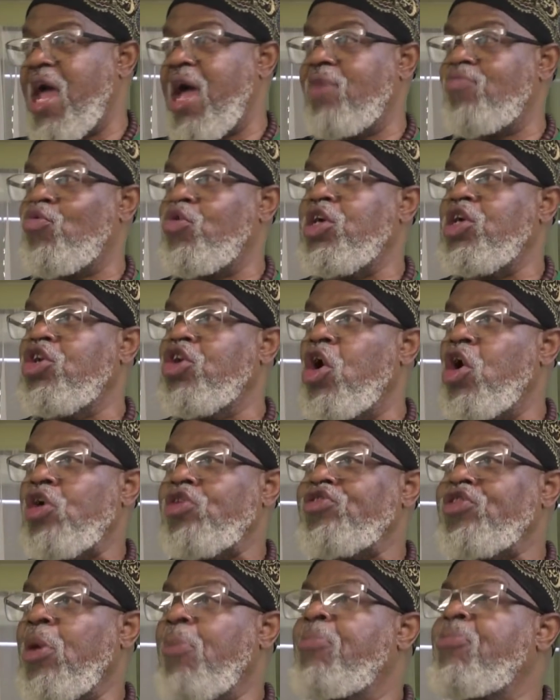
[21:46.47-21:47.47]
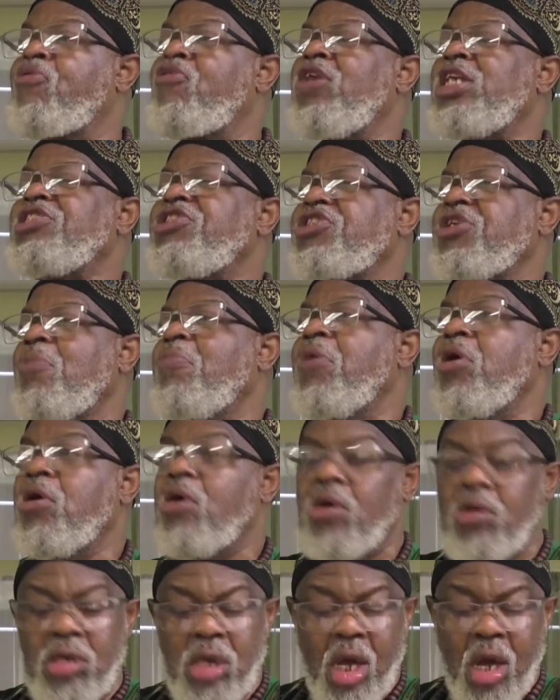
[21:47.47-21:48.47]
that, we learned the
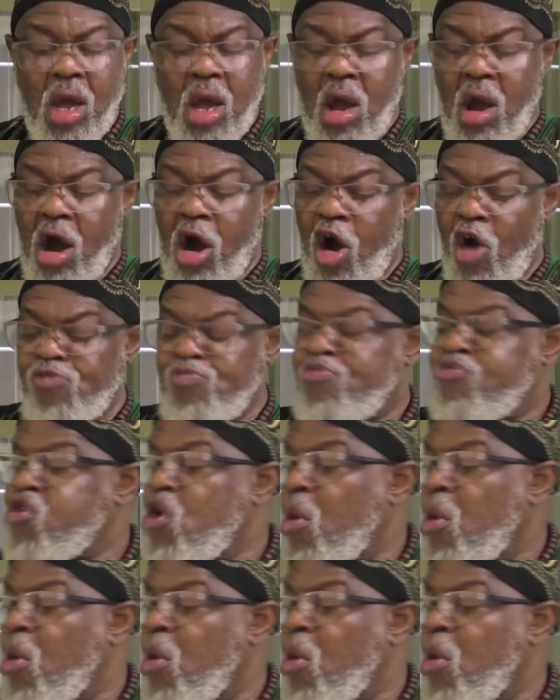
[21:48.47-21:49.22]
principle of